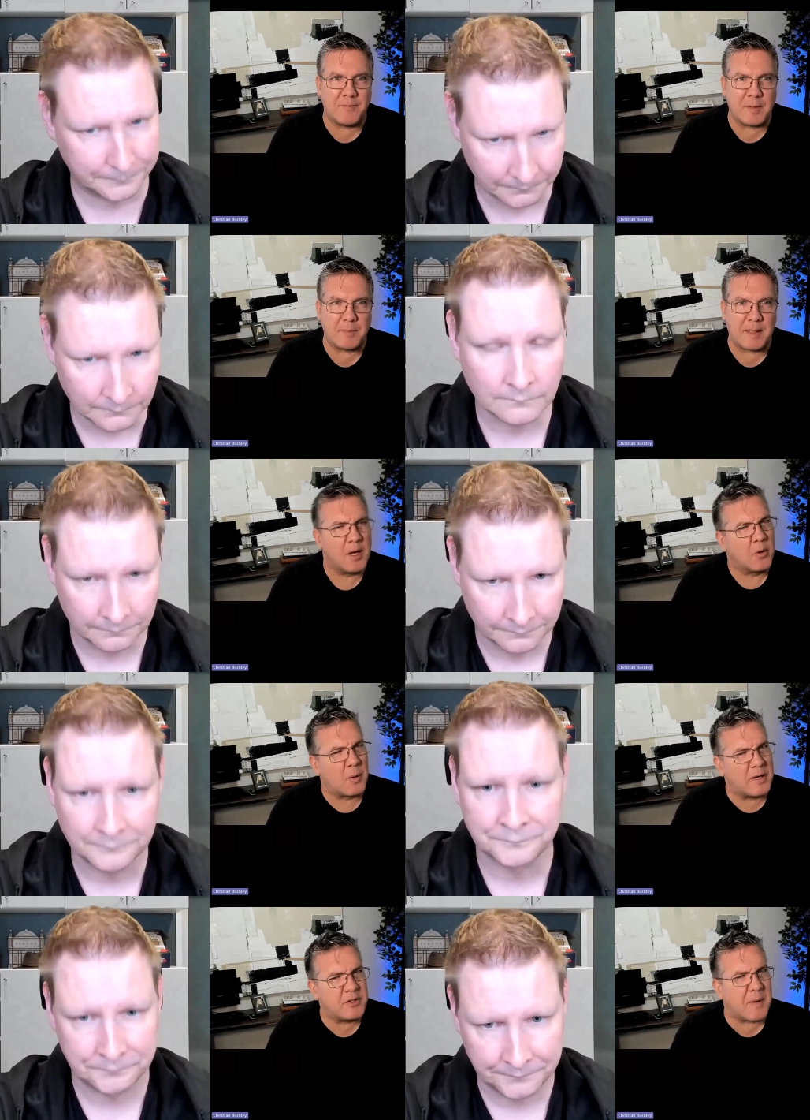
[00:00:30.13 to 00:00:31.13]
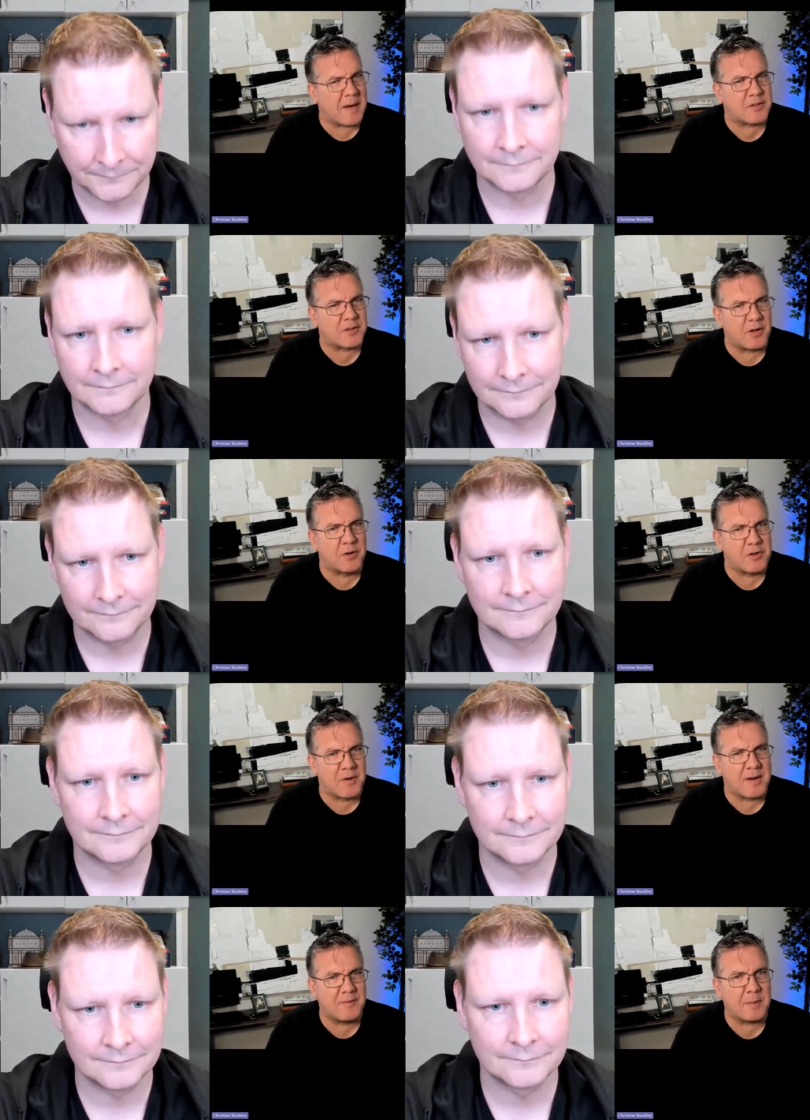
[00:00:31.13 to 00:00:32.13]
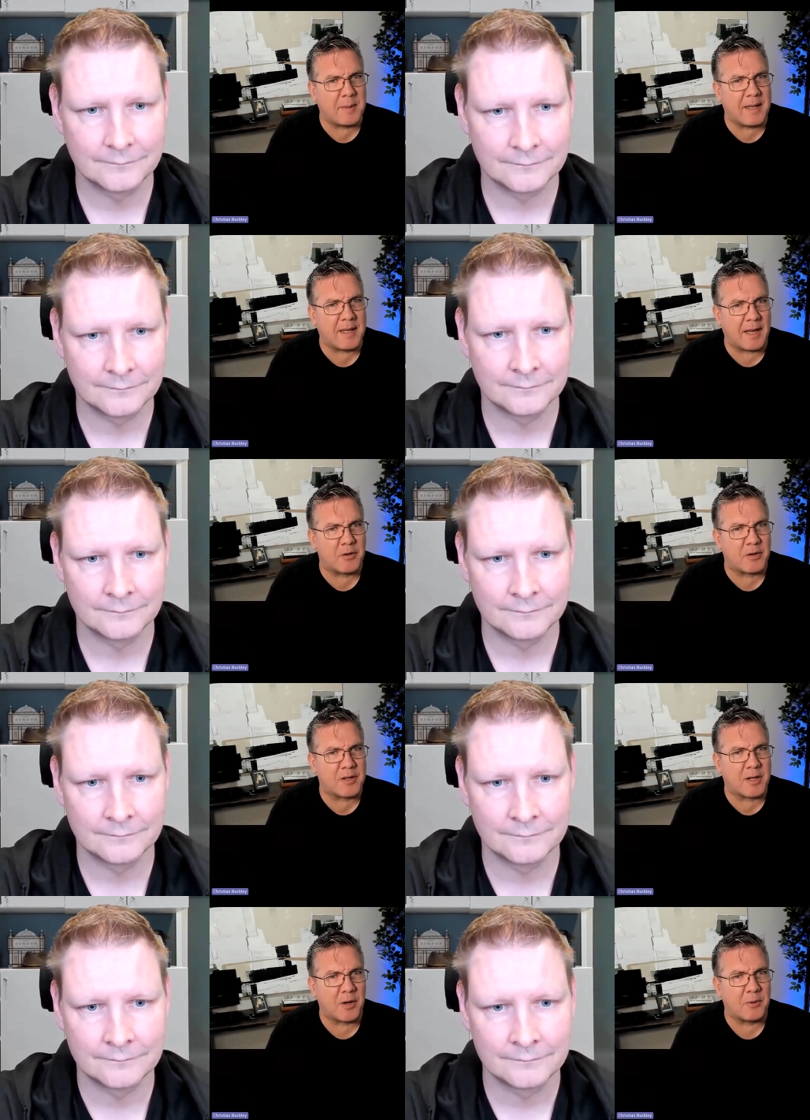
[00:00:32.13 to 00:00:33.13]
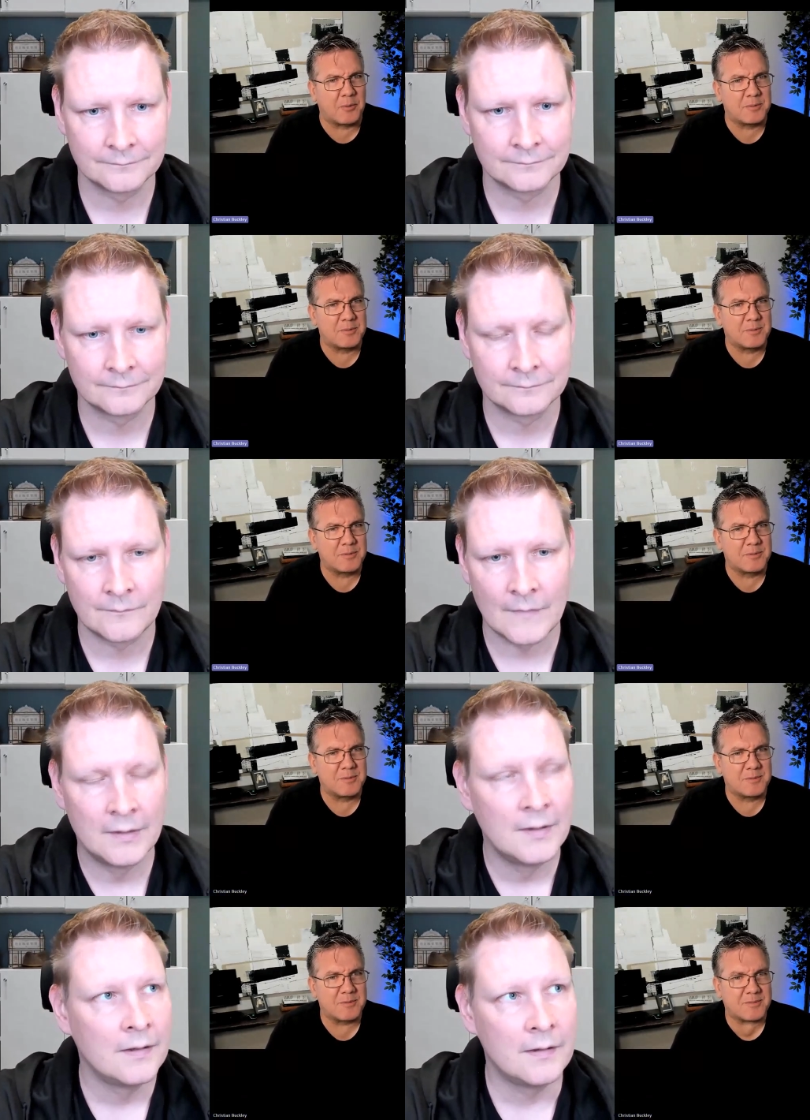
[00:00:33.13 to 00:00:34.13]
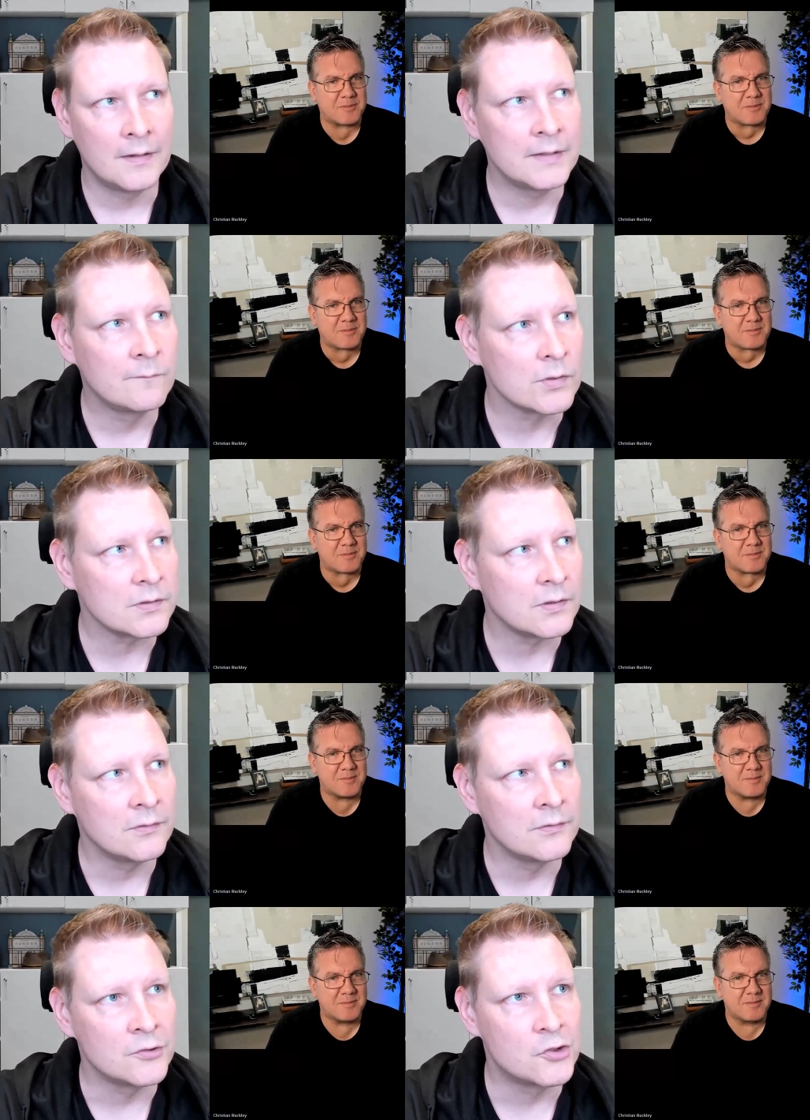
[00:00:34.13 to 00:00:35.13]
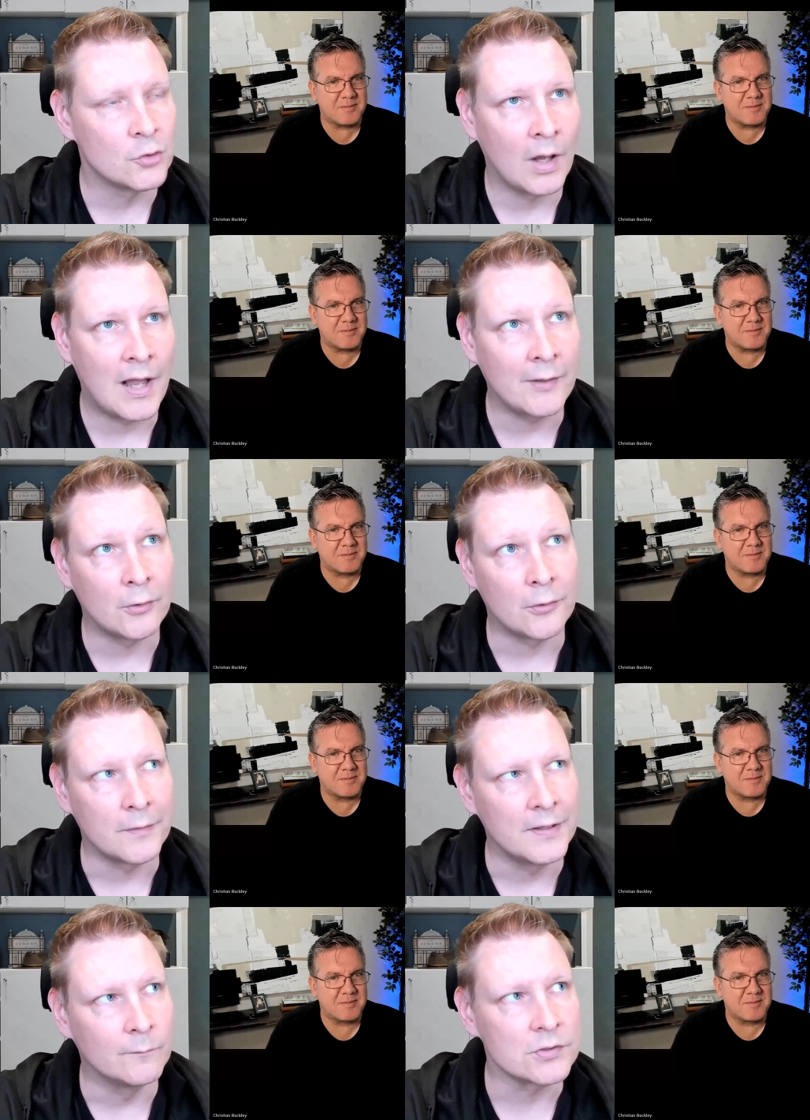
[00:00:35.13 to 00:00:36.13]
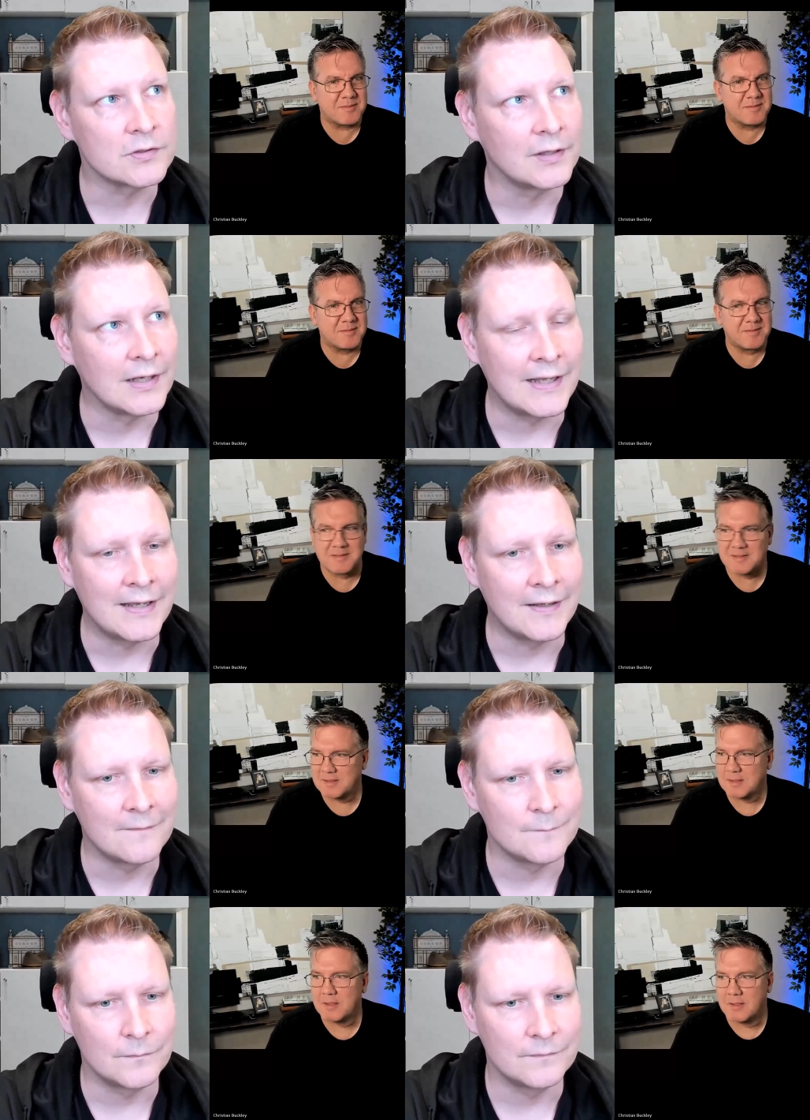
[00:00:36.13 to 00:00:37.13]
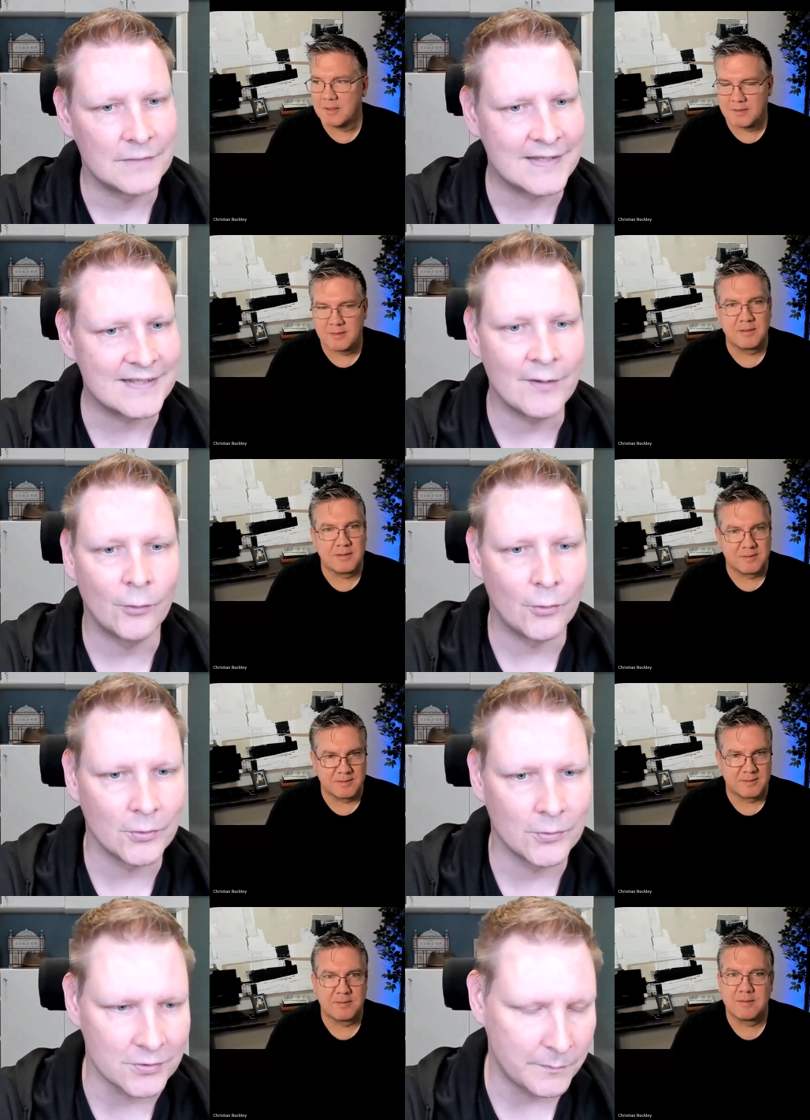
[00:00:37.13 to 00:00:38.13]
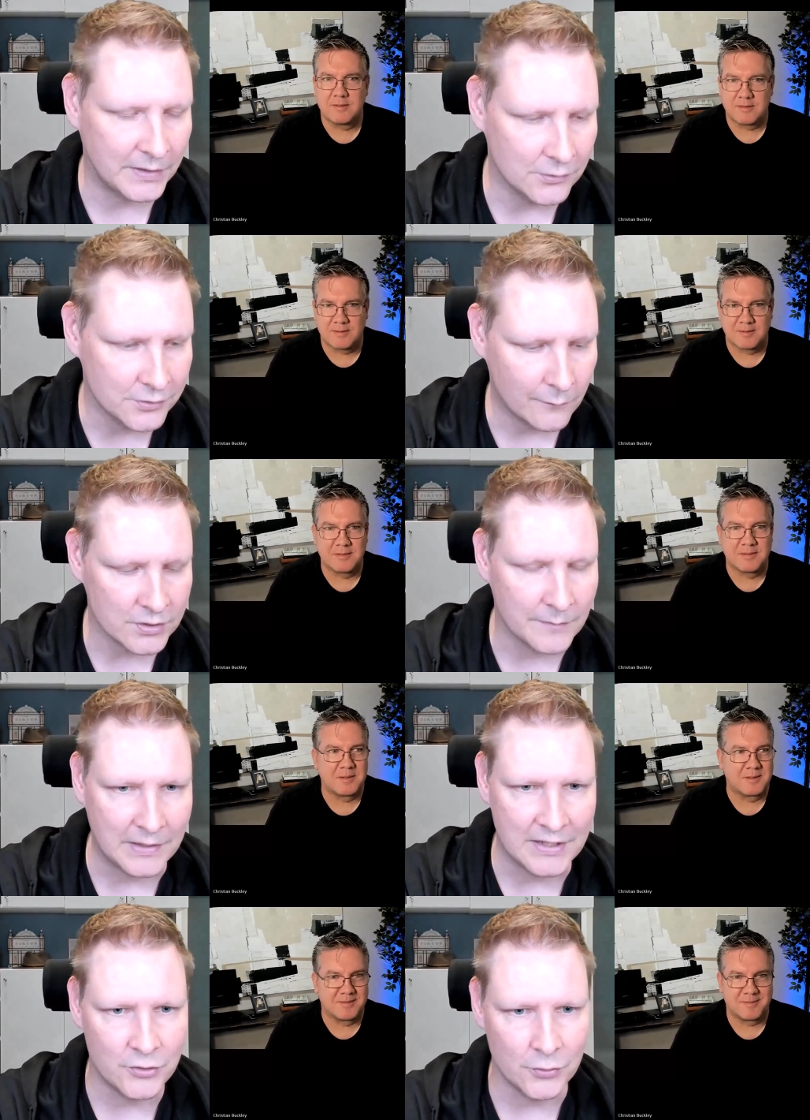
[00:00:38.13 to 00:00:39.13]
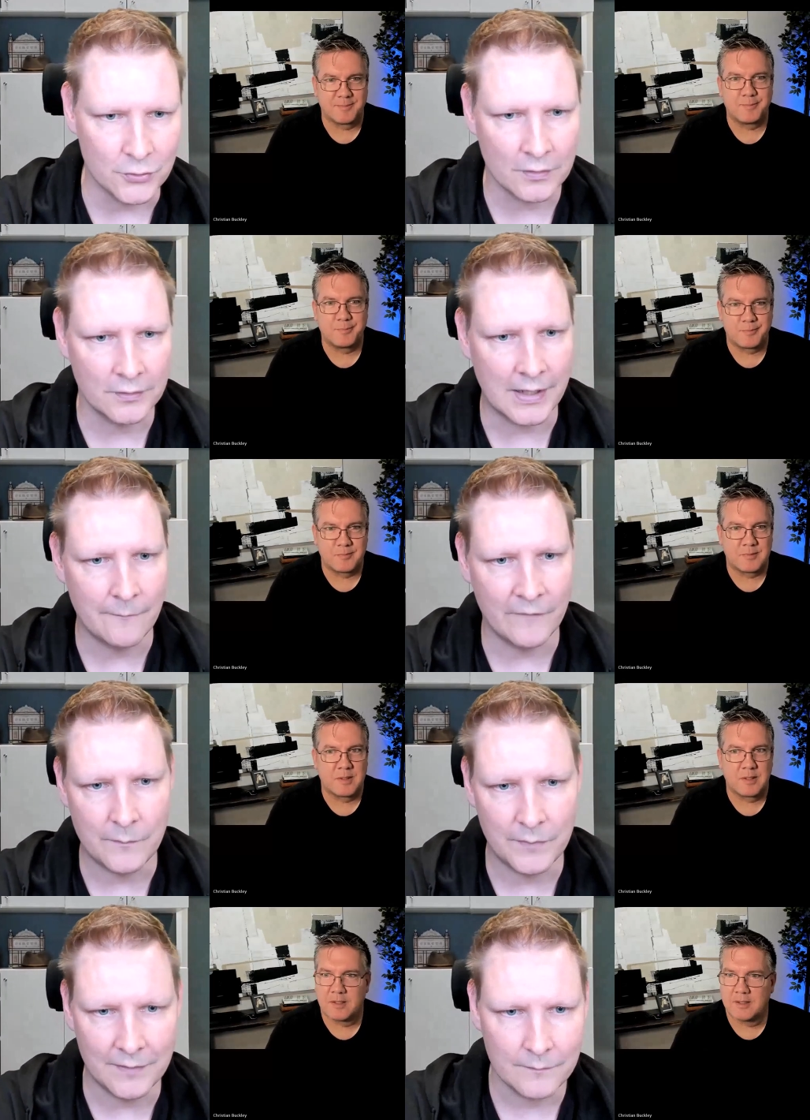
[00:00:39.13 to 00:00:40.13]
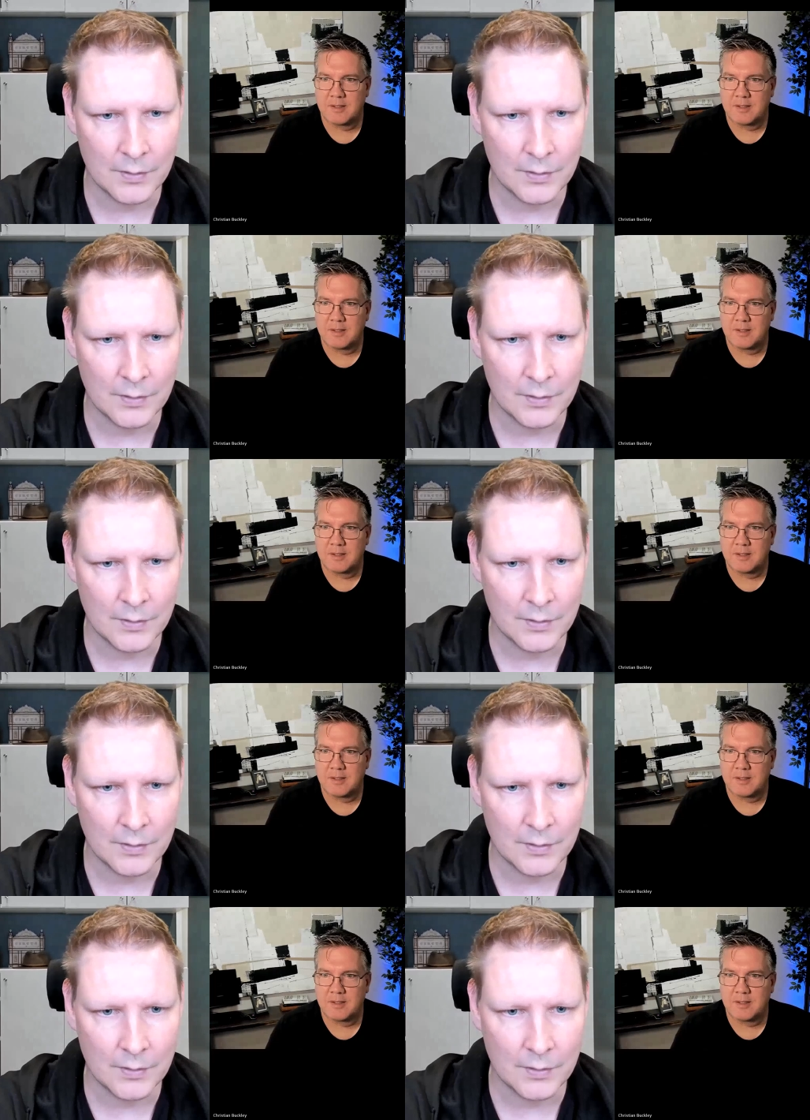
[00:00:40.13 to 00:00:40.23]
Speaker 1: M V P. When did you actually earn your M V P? How long ago?
Speaker 2: Uh, it was on July, or it was late, let's say August, because there were some issues on the M V P